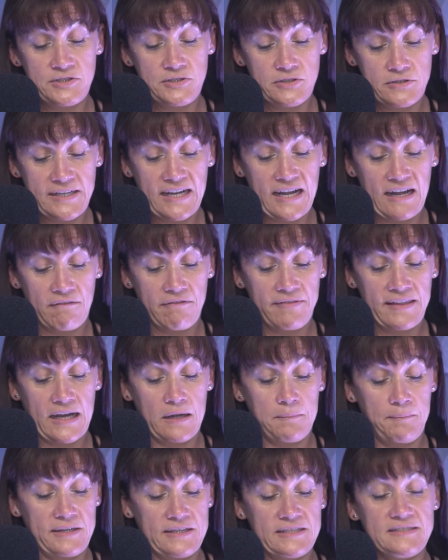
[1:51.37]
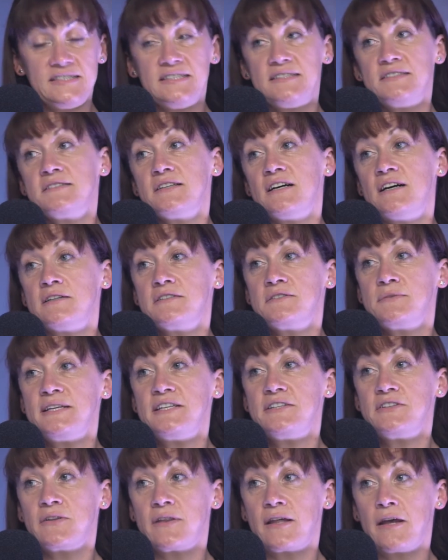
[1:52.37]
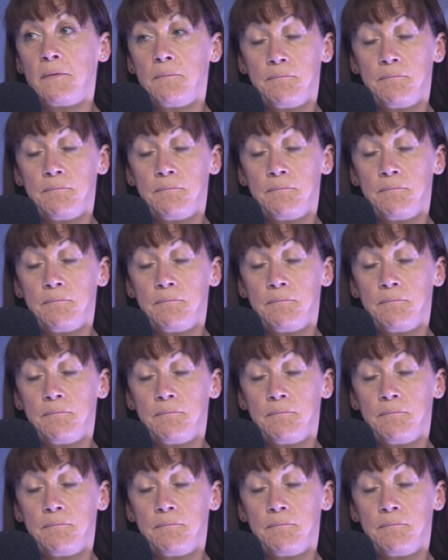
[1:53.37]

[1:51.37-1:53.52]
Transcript: should have that ability to talk to each other.